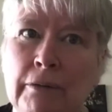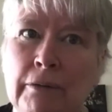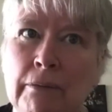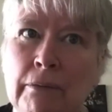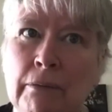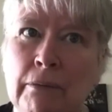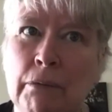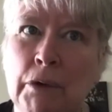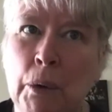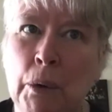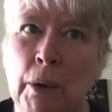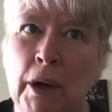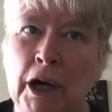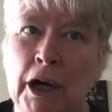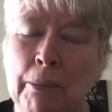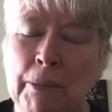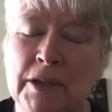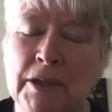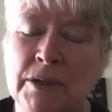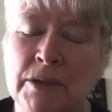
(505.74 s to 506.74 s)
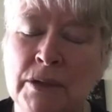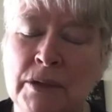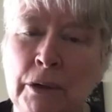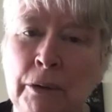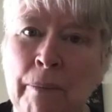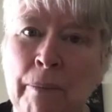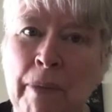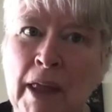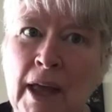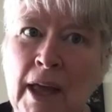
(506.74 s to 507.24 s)
requirements.
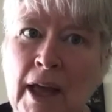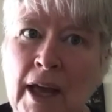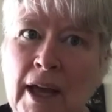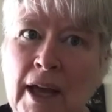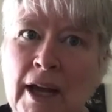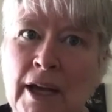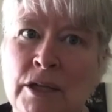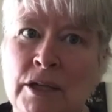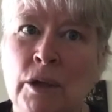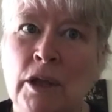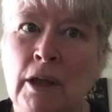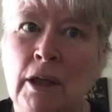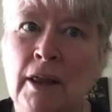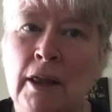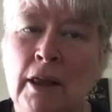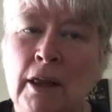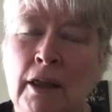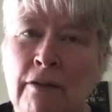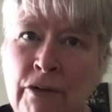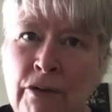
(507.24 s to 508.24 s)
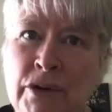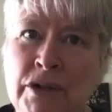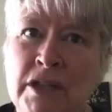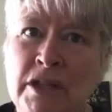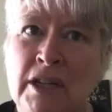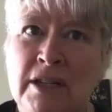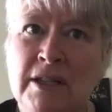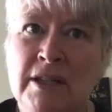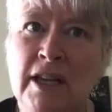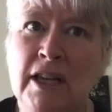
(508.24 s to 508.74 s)
So the first
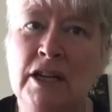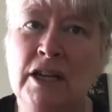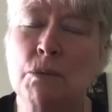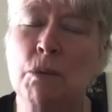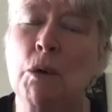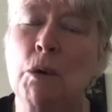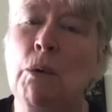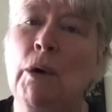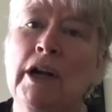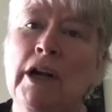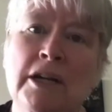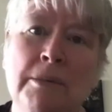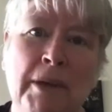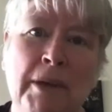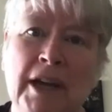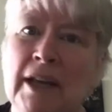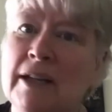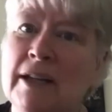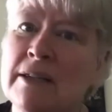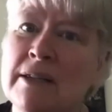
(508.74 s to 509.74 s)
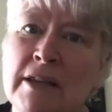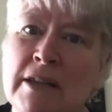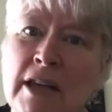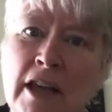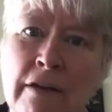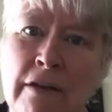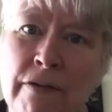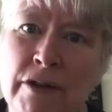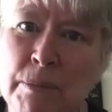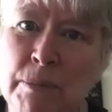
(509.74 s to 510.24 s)
thing to say is we wanted to make it as
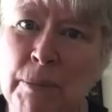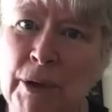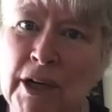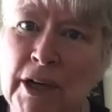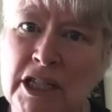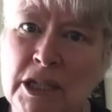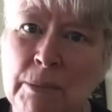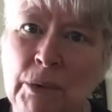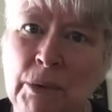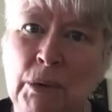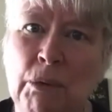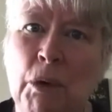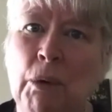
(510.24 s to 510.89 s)
safe as possible.